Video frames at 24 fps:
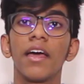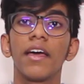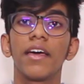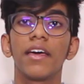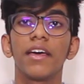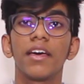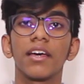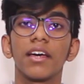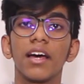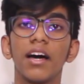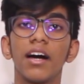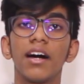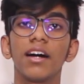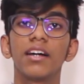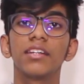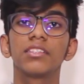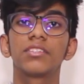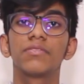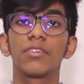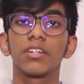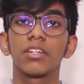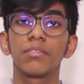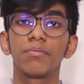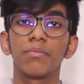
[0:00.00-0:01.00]
Hey guys,
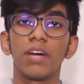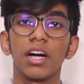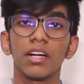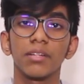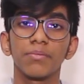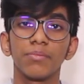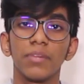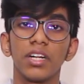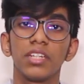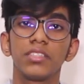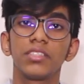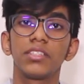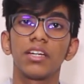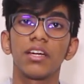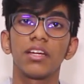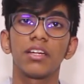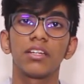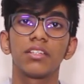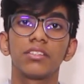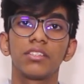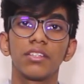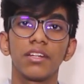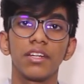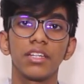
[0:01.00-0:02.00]
welcome back to my
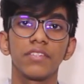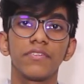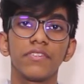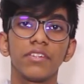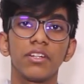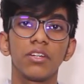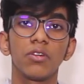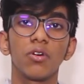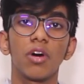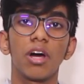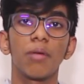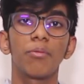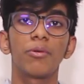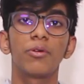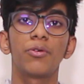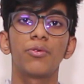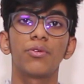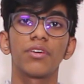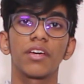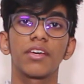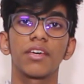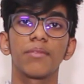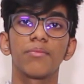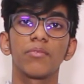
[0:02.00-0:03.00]
channel. In today's video I'll be
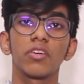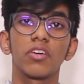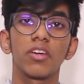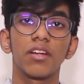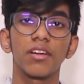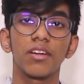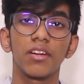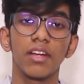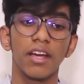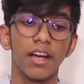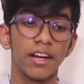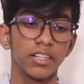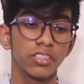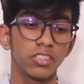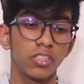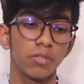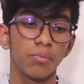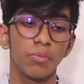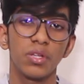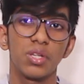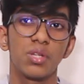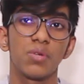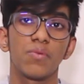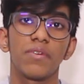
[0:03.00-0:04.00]
doing a chemical reaction
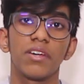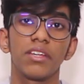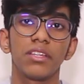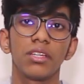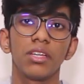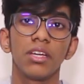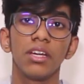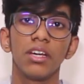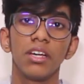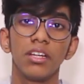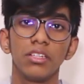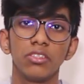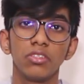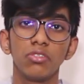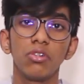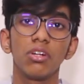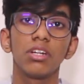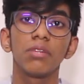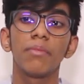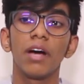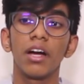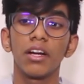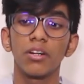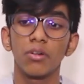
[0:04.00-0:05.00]
between
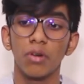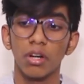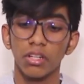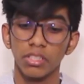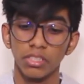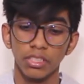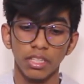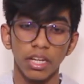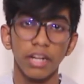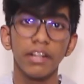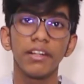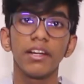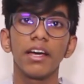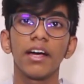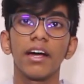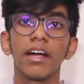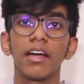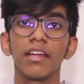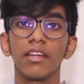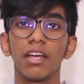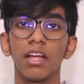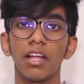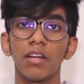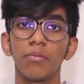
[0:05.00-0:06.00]
sodium hydroxide
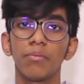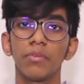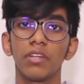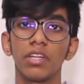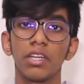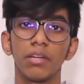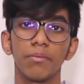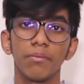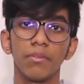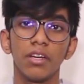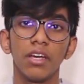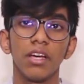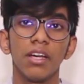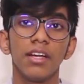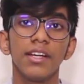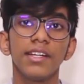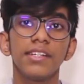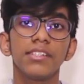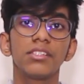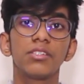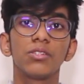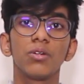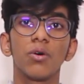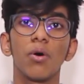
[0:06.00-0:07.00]
and aluminium.
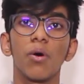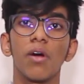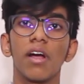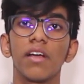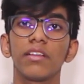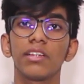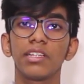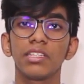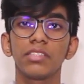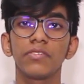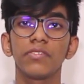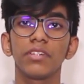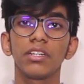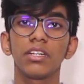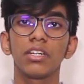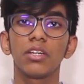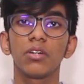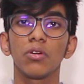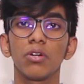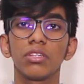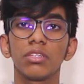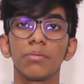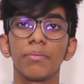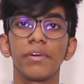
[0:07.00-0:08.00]
So in this
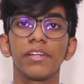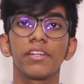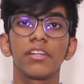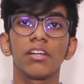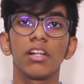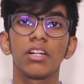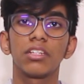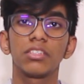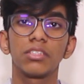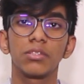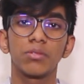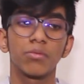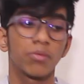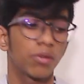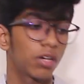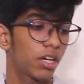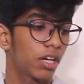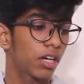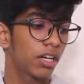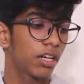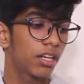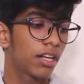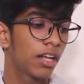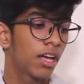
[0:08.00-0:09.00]
video the materials
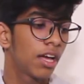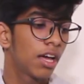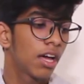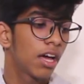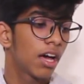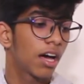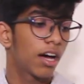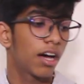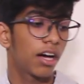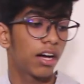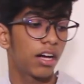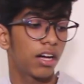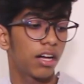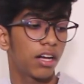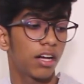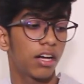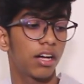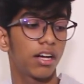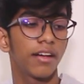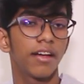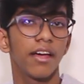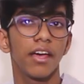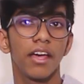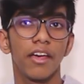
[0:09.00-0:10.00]
required
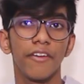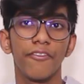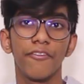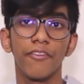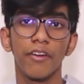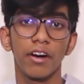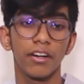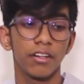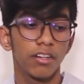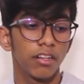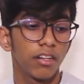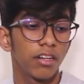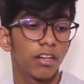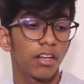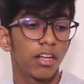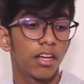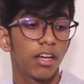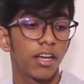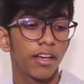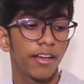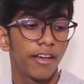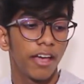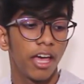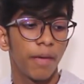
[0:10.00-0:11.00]
are a funnel,
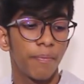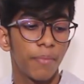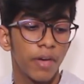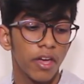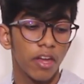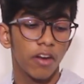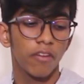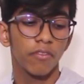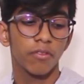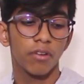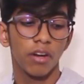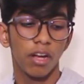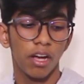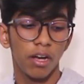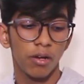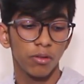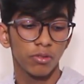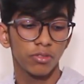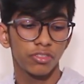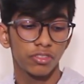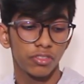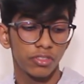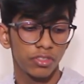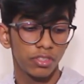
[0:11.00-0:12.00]
a pair of
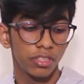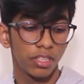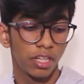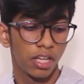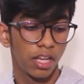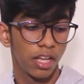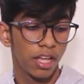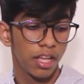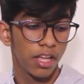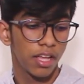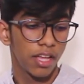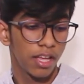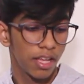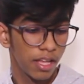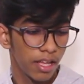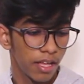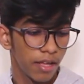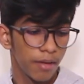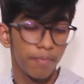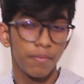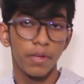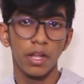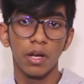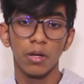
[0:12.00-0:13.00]
gloves,
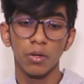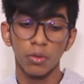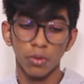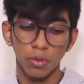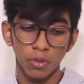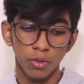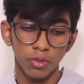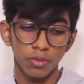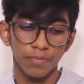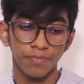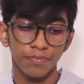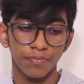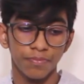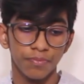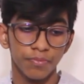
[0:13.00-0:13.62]
balloon,